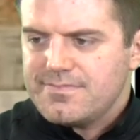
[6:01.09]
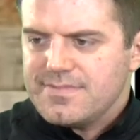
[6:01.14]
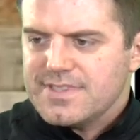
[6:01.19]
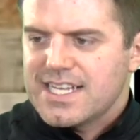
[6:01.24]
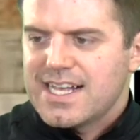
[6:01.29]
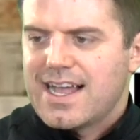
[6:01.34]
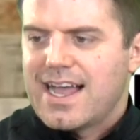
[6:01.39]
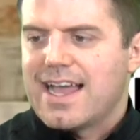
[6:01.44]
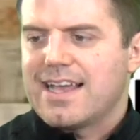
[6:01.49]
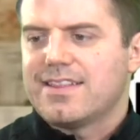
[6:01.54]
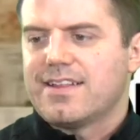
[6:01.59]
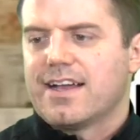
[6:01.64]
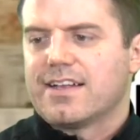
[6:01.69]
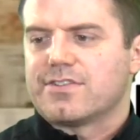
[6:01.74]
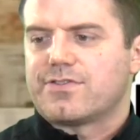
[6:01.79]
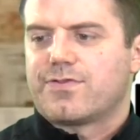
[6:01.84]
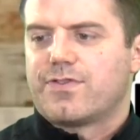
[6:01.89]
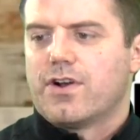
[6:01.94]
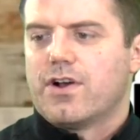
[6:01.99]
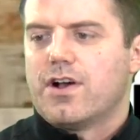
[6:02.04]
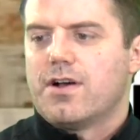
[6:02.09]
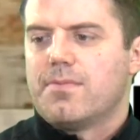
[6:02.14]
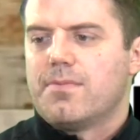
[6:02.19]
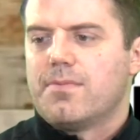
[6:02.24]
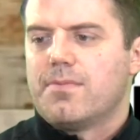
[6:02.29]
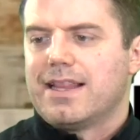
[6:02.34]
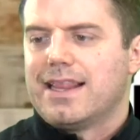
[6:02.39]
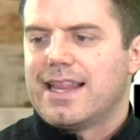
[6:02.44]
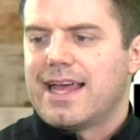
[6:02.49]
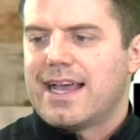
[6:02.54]
highlights from
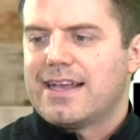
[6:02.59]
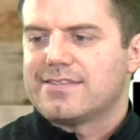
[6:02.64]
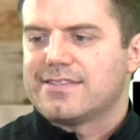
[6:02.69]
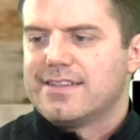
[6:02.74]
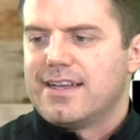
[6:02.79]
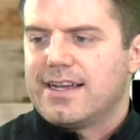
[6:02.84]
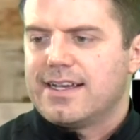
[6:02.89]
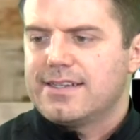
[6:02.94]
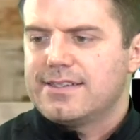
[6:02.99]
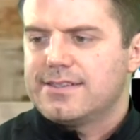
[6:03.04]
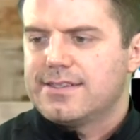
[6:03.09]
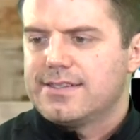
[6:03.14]
last night.